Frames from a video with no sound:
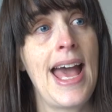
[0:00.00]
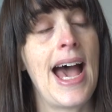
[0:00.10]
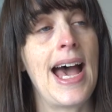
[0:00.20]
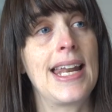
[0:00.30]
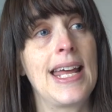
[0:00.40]

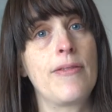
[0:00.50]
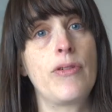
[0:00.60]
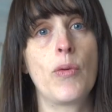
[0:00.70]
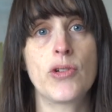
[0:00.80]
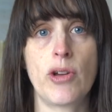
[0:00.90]
And if
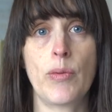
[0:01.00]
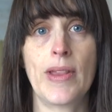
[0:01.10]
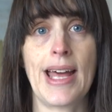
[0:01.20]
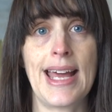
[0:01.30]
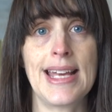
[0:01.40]
you're wondering
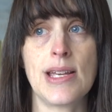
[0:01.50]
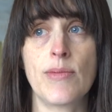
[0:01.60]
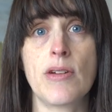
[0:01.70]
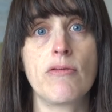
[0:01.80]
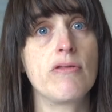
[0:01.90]
what that is, it
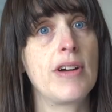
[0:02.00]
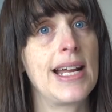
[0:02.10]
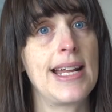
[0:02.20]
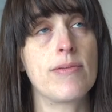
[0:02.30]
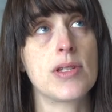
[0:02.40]

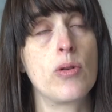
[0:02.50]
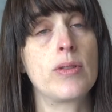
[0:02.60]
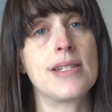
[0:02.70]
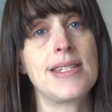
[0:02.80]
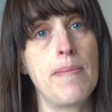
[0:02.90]
was called
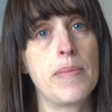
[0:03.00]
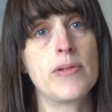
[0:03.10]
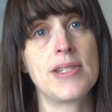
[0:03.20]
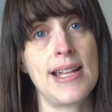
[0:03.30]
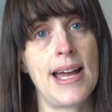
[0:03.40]
the
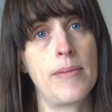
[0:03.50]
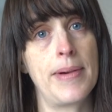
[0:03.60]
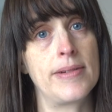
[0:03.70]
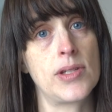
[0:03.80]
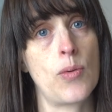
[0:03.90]
Simple Snail
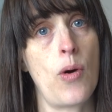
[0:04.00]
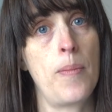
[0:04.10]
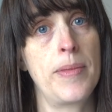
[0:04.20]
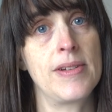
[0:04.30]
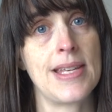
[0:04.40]
Mail
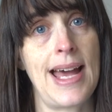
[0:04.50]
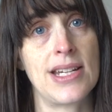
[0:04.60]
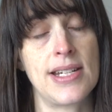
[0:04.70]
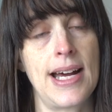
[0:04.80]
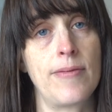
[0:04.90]
Swap. There is a
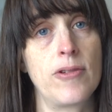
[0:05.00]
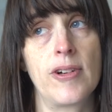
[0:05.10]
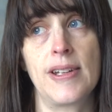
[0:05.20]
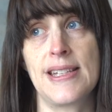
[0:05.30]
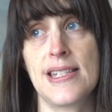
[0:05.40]
hashtag for
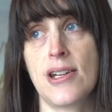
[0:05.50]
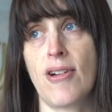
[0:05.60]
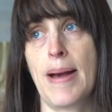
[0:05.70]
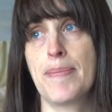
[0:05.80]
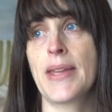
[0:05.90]
it on
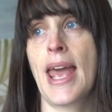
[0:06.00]
Instagram.